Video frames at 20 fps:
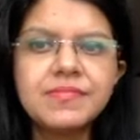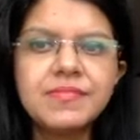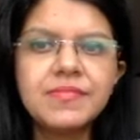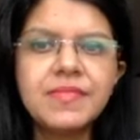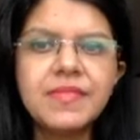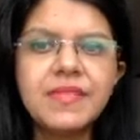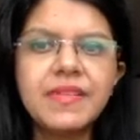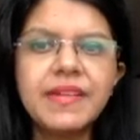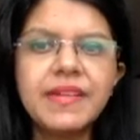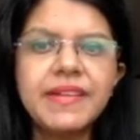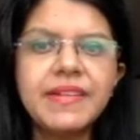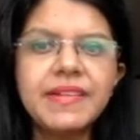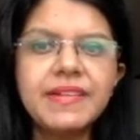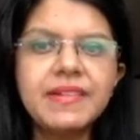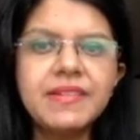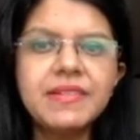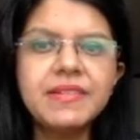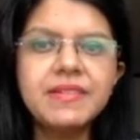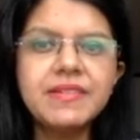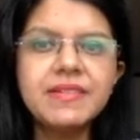Gradient
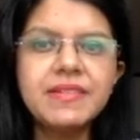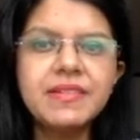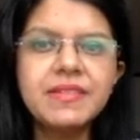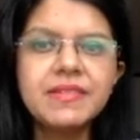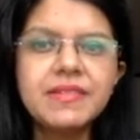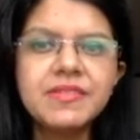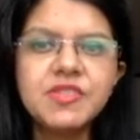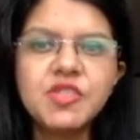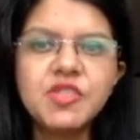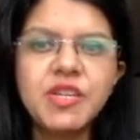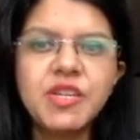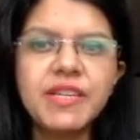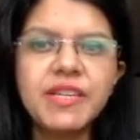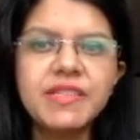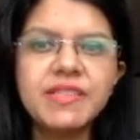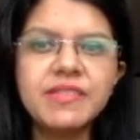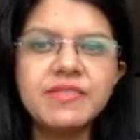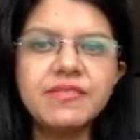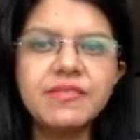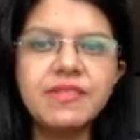is change
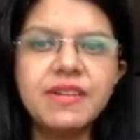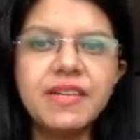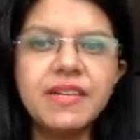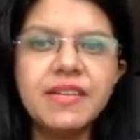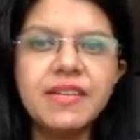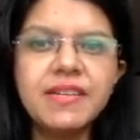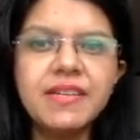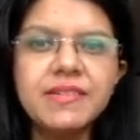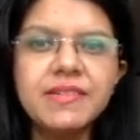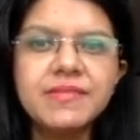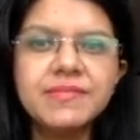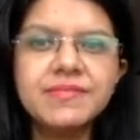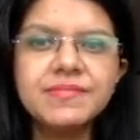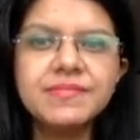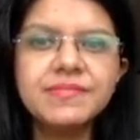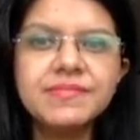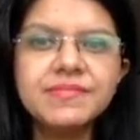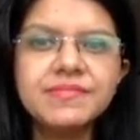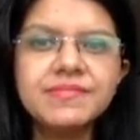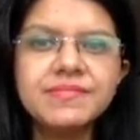in y
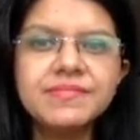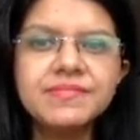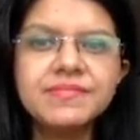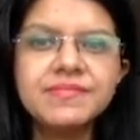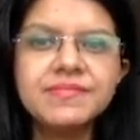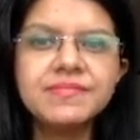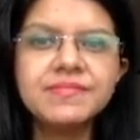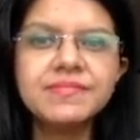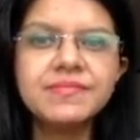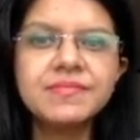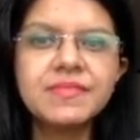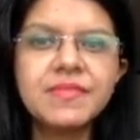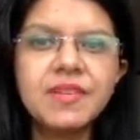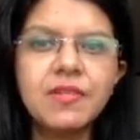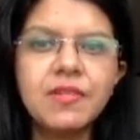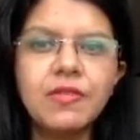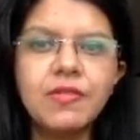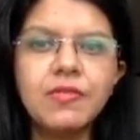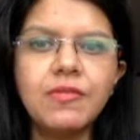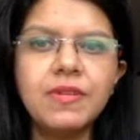
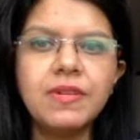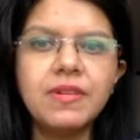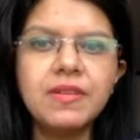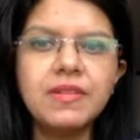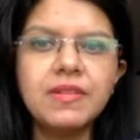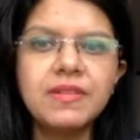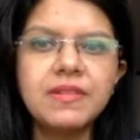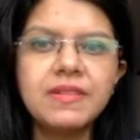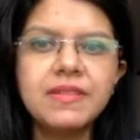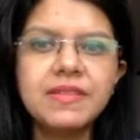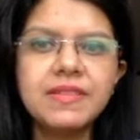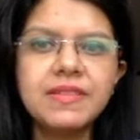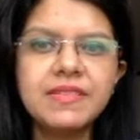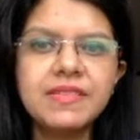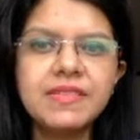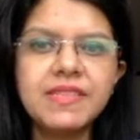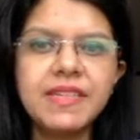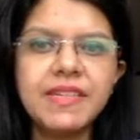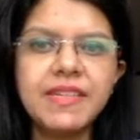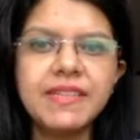over
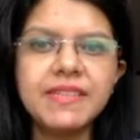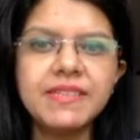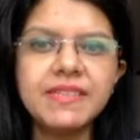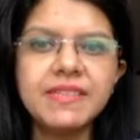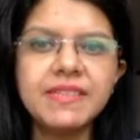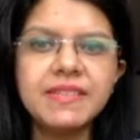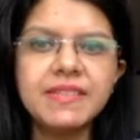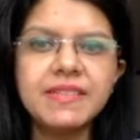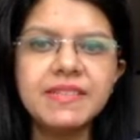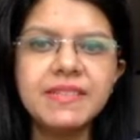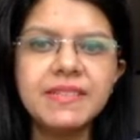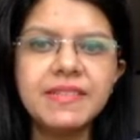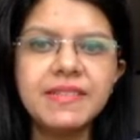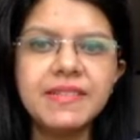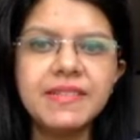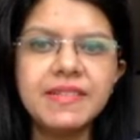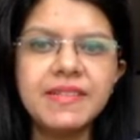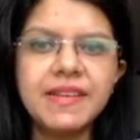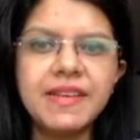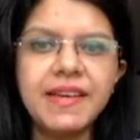change in
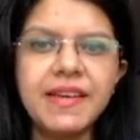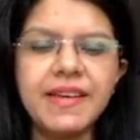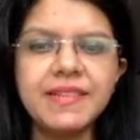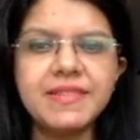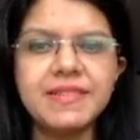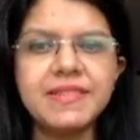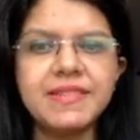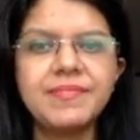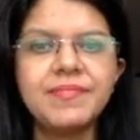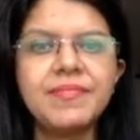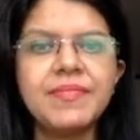x.